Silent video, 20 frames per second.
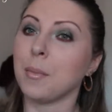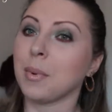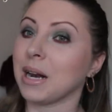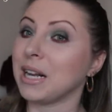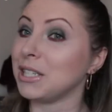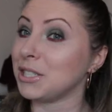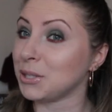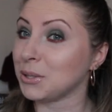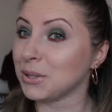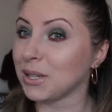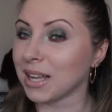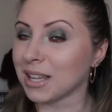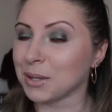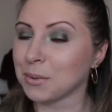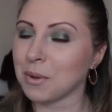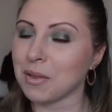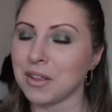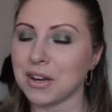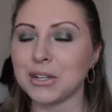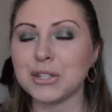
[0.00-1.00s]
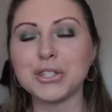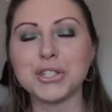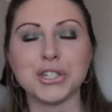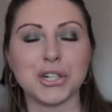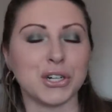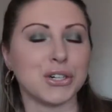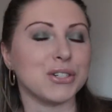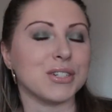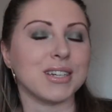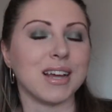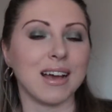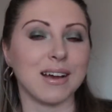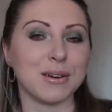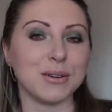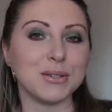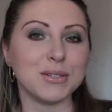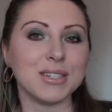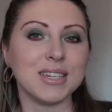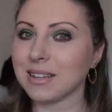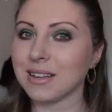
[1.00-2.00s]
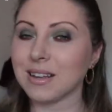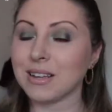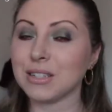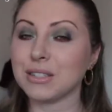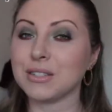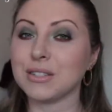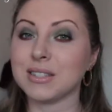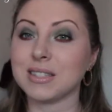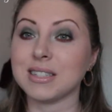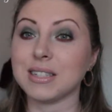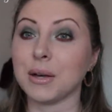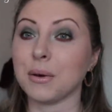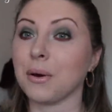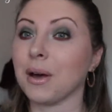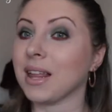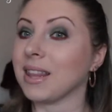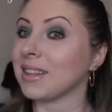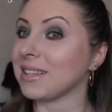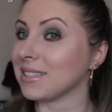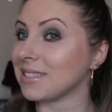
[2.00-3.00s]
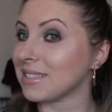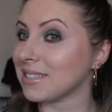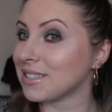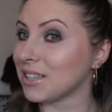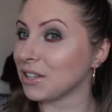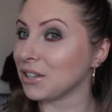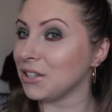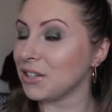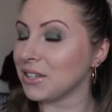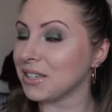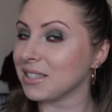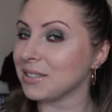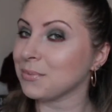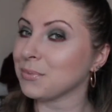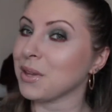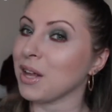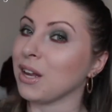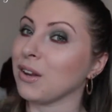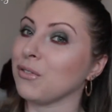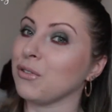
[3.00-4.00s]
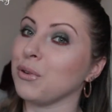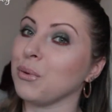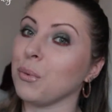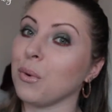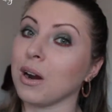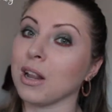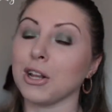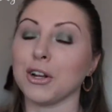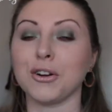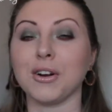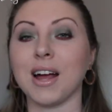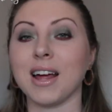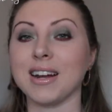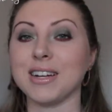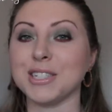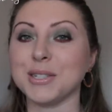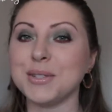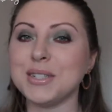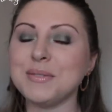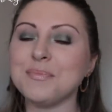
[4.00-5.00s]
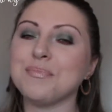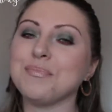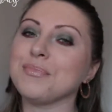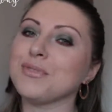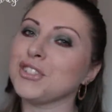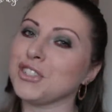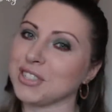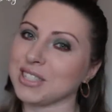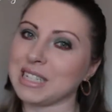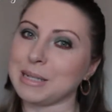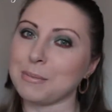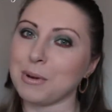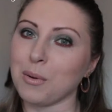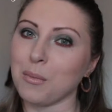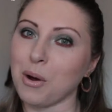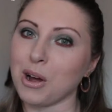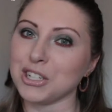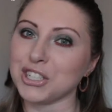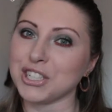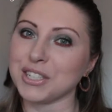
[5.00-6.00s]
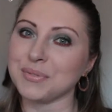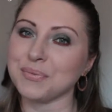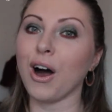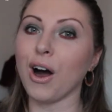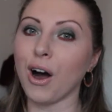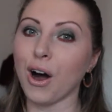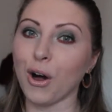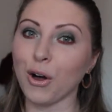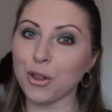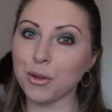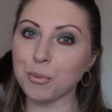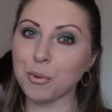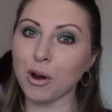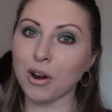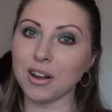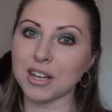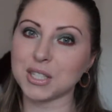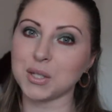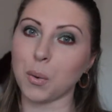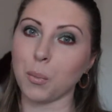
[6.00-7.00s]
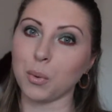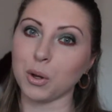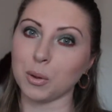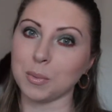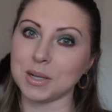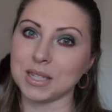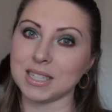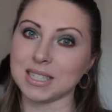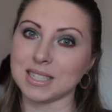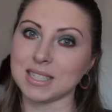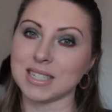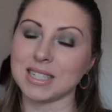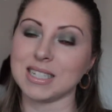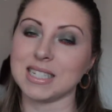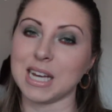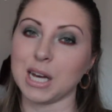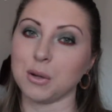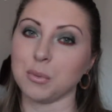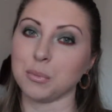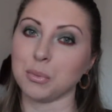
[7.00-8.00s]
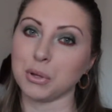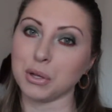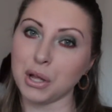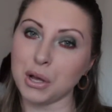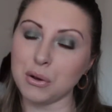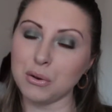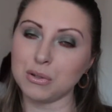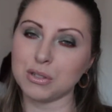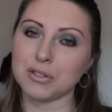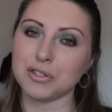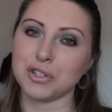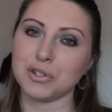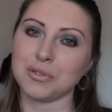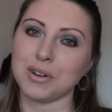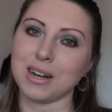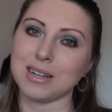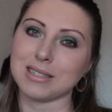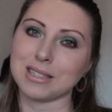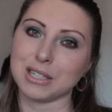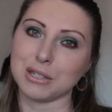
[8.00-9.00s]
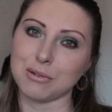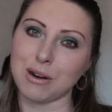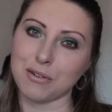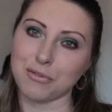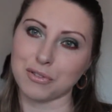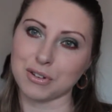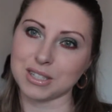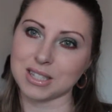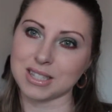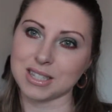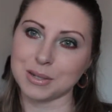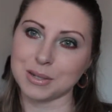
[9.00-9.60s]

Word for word: but I do like the way that it's turned out. So this is the look, and if you want to learn how to do it, just keep on watching. All the products will be listed down below so that you guys can reference